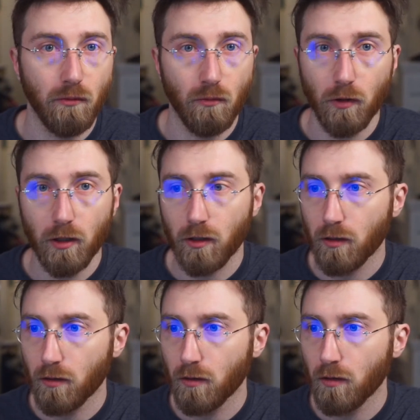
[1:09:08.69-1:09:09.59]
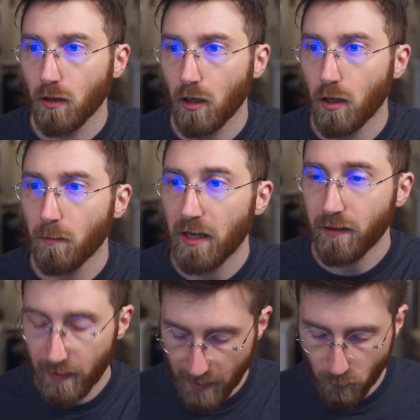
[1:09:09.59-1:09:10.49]
will work,
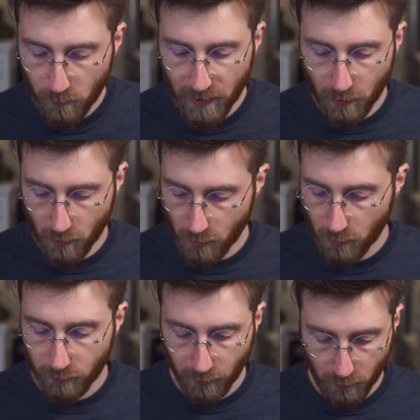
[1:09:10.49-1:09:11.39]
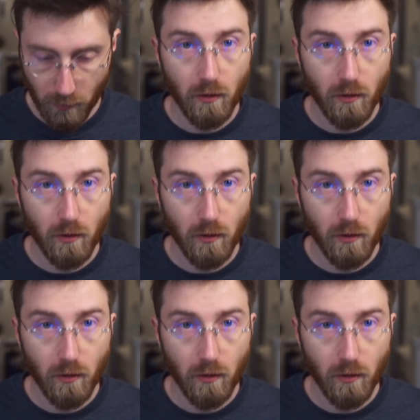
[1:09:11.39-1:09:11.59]
and they will be called